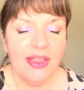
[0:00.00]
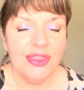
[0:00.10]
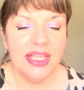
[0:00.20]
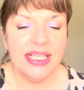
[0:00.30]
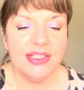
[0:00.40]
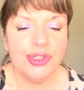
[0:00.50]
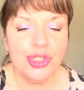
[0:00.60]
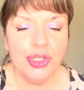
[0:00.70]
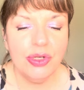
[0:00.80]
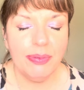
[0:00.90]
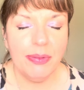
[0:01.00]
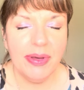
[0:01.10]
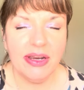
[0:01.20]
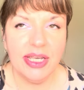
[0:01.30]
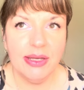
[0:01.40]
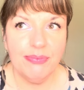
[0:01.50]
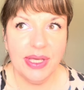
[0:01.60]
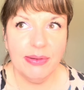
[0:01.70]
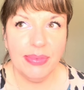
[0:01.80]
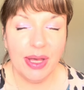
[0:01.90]
Then there's juniper berry and
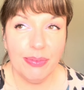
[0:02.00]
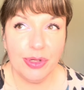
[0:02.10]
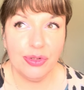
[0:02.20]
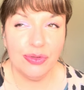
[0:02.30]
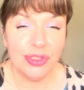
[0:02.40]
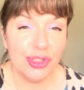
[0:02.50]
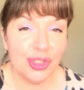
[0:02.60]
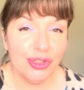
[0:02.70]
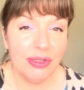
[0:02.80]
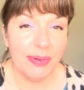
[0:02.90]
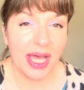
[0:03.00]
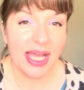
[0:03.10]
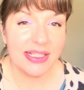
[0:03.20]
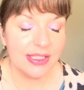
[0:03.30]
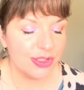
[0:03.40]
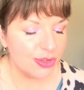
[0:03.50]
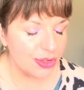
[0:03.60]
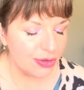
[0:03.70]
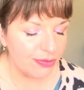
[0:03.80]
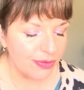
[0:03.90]
pink peppercorn. And juniper adds a
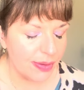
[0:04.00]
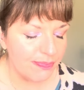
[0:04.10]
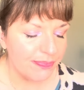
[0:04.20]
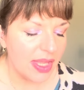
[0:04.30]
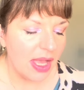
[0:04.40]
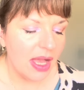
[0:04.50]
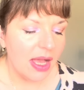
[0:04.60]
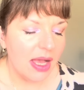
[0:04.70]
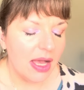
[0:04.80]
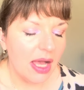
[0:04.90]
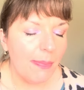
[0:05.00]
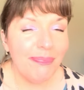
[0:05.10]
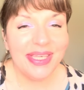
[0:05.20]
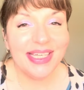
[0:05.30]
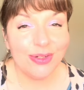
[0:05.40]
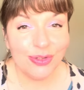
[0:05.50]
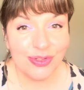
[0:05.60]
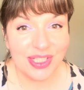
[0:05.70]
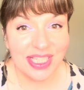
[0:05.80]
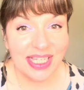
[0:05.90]
sort of a
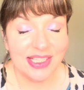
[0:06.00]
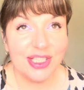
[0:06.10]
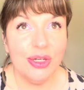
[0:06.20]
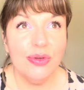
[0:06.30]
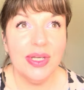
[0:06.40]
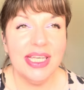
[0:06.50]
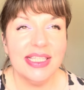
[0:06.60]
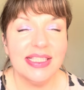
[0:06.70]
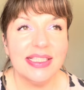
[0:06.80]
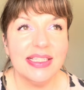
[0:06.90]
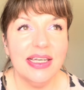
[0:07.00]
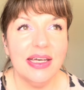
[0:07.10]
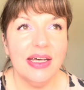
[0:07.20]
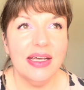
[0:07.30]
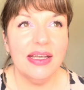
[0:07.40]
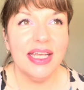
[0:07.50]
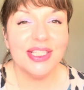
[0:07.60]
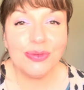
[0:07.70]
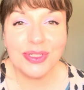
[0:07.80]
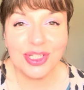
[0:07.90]
piquancy. So it's
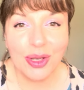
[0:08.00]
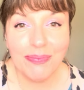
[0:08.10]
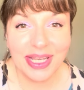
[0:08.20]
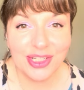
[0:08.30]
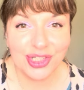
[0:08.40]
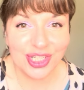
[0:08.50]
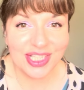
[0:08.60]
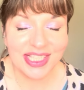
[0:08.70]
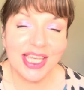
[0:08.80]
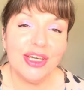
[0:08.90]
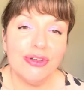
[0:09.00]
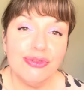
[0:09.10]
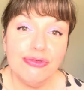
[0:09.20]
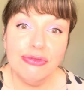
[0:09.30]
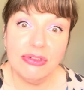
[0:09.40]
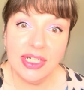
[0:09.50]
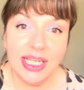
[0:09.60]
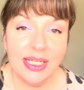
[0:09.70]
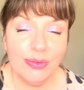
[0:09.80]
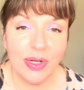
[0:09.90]
almost herbaceous. It goes
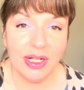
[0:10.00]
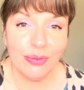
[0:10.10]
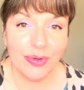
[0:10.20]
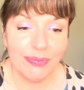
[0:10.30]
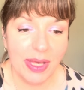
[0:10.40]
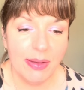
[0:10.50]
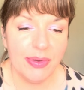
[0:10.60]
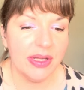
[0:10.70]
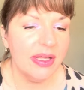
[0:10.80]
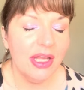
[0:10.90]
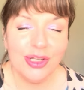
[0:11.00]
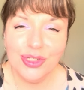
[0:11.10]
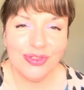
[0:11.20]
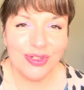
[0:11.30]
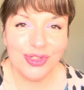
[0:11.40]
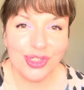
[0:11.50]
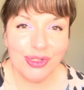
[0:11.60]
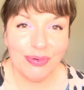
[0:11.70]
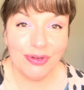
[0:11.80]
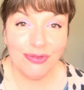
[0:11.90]
really well with pepper. You'll know
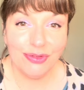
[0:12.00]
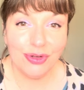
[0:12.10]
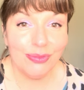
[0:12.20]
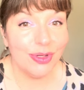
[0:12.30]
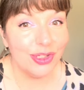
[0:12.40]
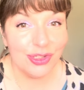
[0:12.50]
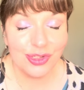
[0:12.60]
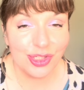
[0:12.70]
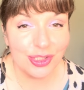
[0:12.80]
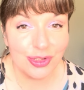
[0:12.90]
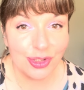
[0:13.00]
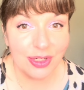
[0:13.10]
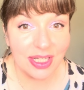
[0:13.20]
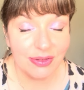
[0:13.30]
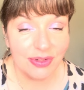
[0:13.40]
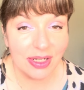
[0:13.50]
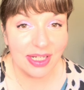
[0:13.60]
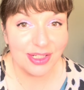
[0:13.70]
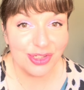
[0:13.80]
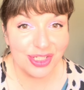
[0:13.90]
juniper from your gin and tonic if you
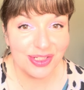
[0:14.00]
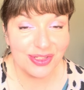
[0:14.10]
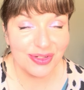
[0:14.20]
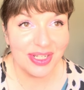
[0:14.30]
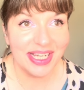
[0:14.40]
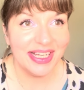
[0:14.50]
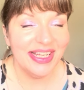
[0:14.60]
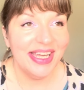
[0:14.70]
like a gin and tonic.